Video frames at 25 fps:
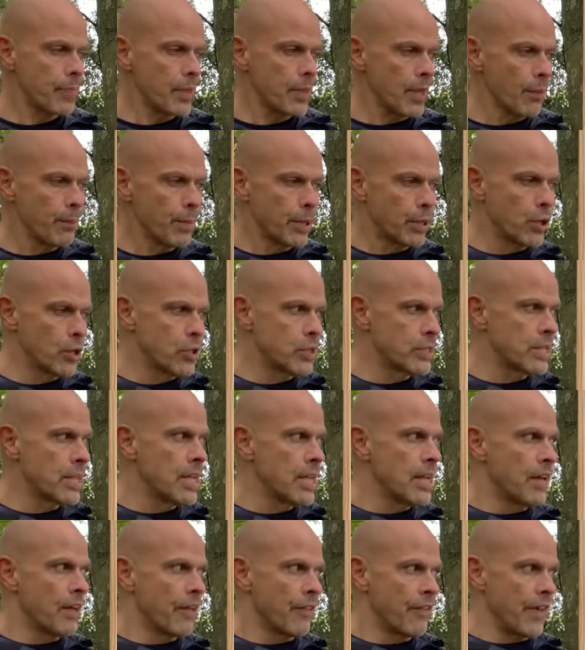because
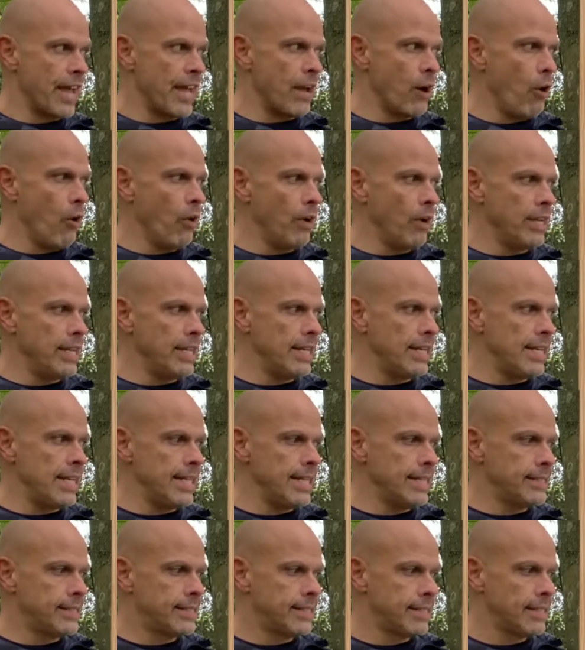they only
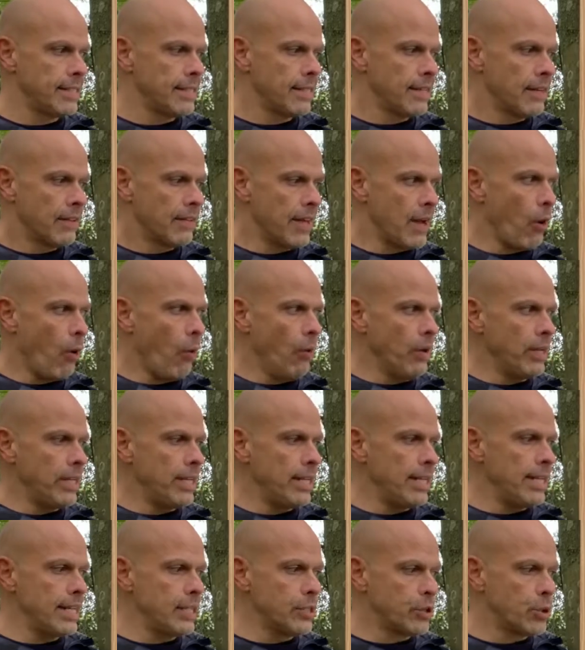lead
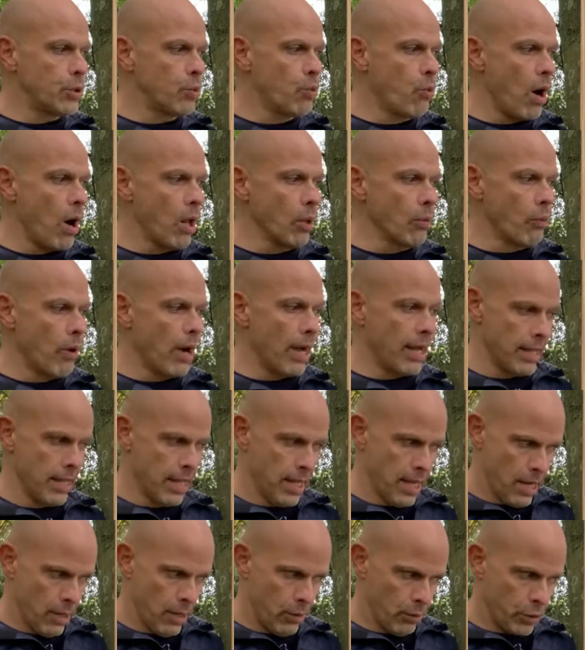to one way,
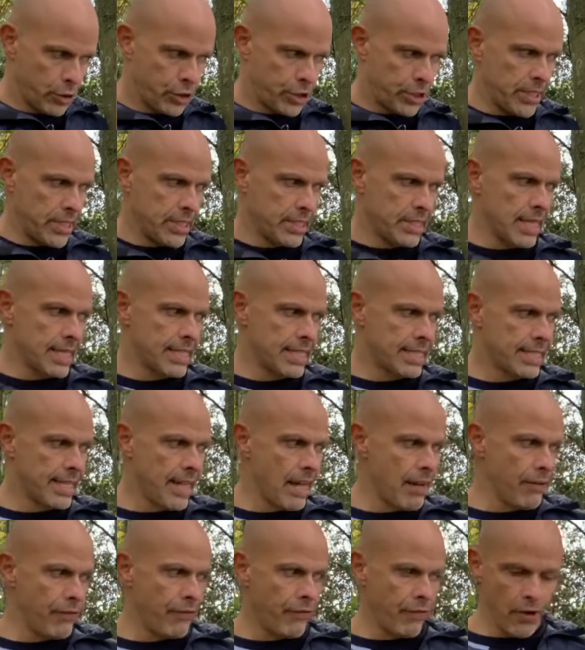which is
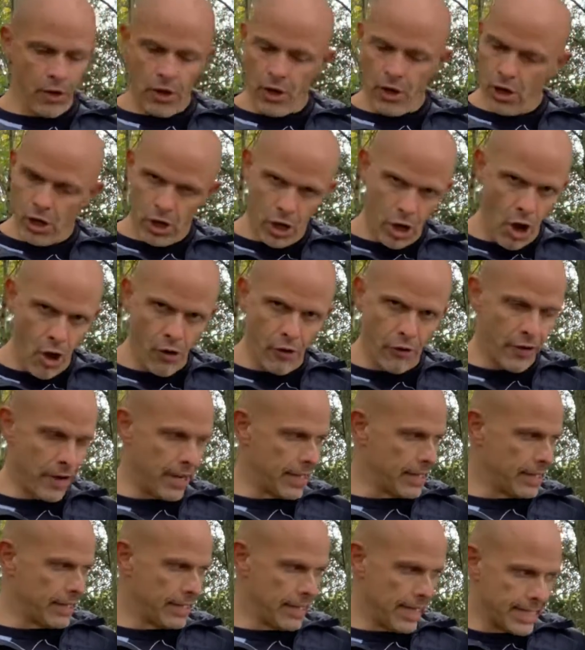
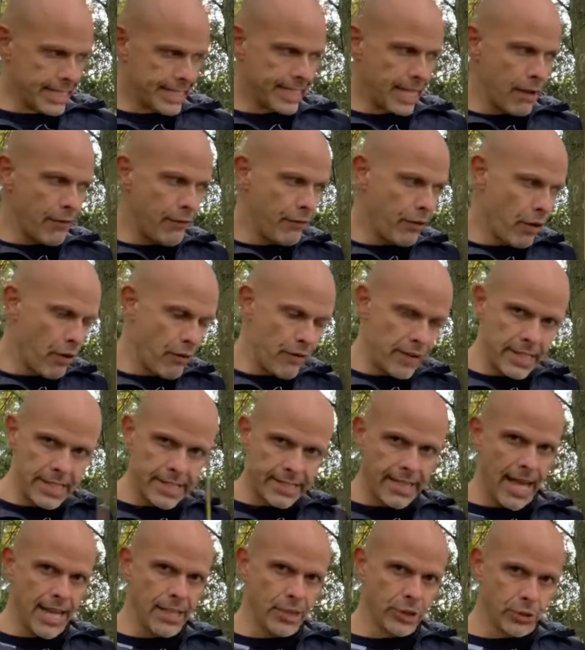self-loathing. And self-loathing is
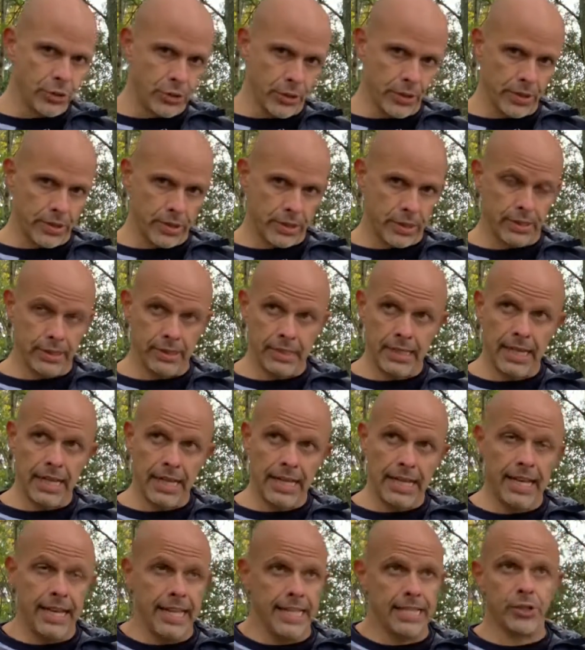dangerous. It
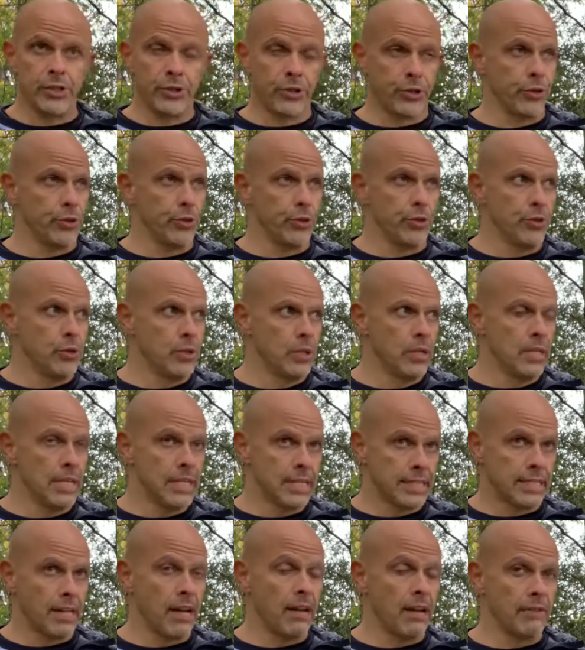leads to
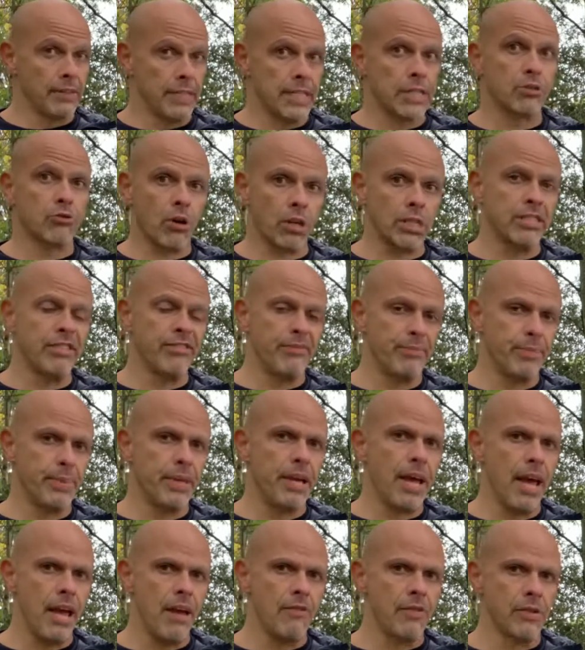self-destructive
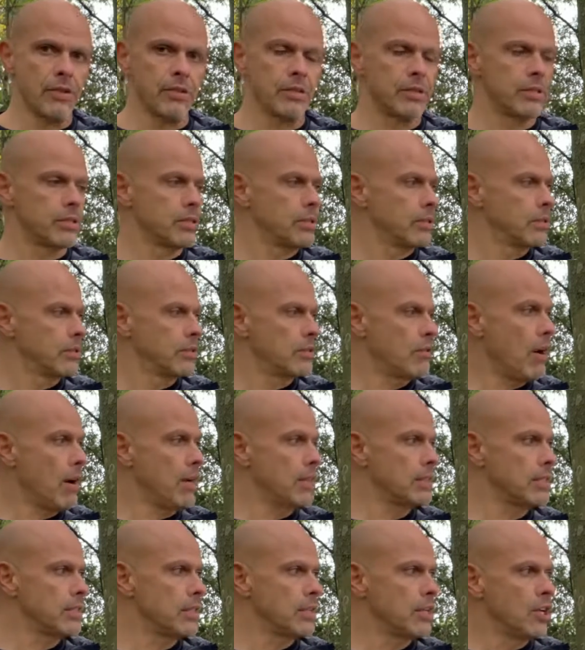behaviors, right?
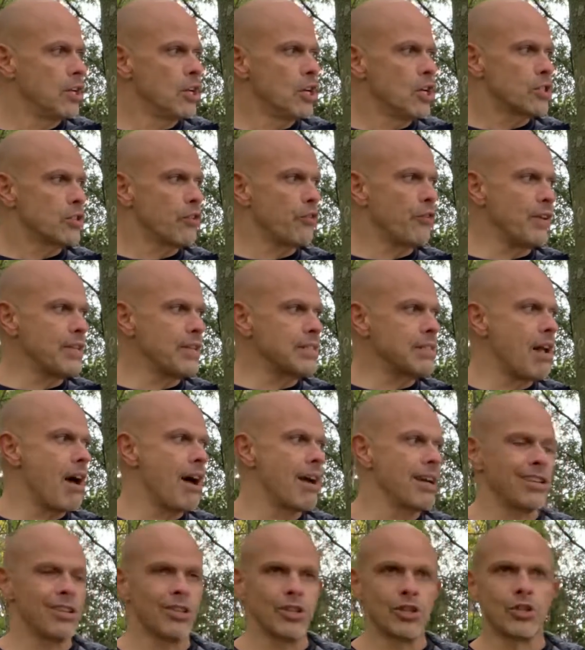So things
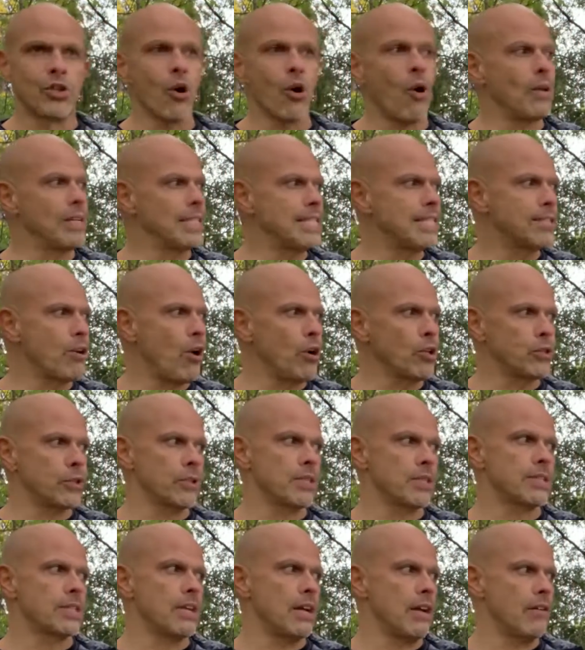like, don't insult
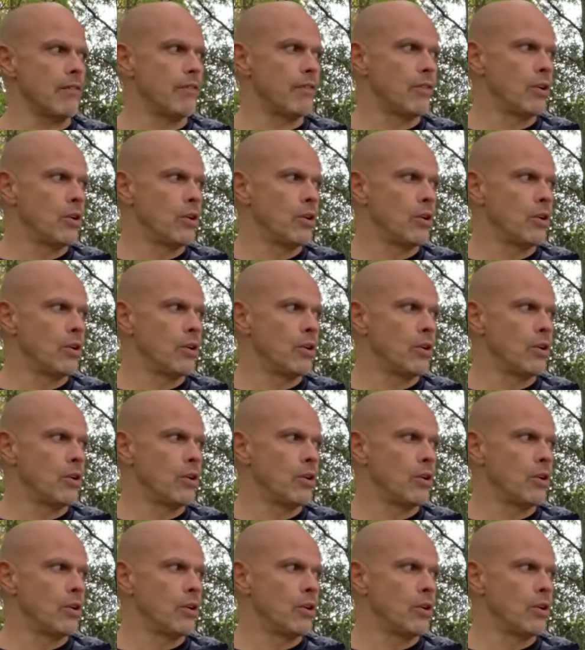yourself.